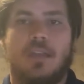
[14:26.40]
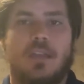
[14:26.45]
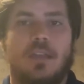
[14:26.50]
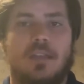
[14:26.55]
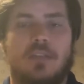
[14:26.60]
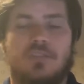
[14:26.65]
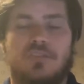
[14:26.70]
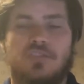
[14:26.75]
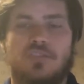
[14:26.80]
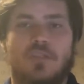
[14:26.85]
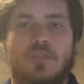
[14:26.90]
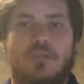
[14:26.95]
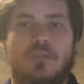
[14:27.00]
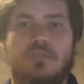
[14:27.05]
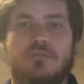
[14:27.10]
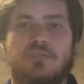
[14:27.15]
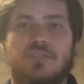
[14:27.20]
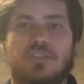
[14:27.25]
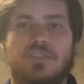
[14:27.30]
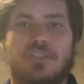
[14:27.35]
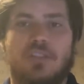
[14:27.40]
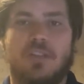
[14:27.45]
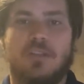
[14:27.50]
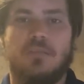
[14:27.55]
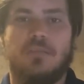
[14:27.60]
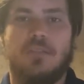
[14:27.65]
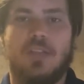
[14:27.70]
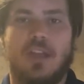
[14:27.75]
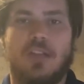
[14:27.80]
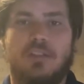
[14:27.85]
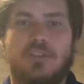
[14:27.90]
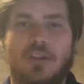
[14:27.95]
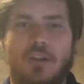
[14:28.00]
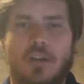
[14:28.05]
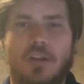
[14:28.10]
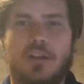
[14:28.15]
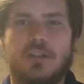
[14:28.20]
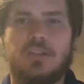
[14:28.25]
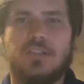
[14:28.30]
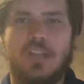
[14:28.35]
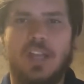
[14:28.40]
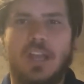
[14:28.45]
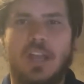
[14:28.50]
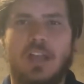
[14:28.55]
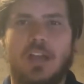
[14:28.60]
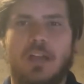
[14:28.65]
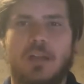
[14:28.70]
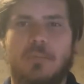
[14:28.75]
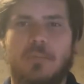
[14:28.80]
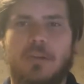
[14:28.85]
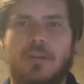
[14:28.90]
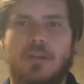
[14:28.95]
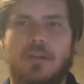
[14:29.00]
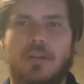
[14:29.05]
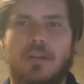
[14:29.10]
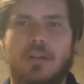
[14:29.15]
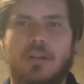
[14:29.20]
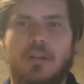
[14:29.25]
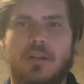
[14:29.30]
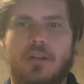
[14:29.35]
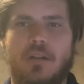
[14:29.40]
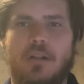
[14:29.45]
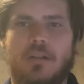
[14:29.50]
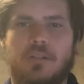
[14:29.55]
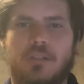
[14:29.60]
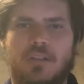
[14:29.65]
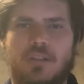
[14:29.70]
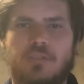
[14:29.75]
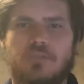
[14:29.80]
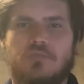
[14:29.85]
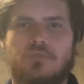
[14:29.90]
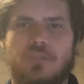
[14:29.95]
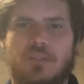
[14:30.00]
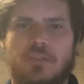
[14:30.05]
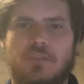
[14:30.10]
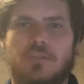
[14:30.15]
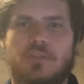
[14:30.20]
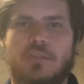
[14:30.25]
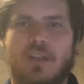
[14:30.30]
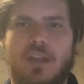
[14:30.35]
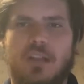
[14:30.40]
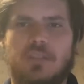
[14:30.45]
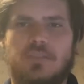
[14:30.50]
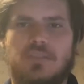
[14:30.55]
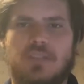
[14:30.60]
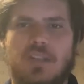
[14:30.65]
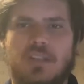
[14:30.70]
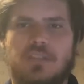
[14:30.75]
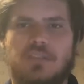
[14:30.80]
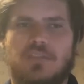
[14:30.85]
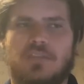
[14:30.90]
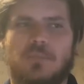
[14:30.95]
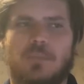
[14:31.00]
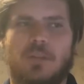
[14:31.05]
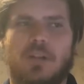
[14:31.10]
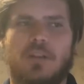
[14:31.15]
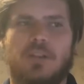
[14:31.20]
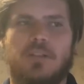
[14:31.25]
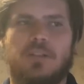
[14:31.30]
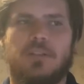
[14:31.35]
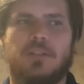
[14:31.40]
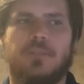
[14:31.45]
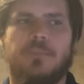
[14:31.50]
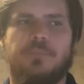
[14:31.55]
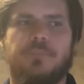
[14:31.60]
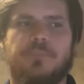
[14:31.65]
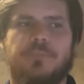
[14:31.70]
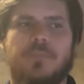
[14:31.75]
And so it was just a dark time in our country, in the United States of America.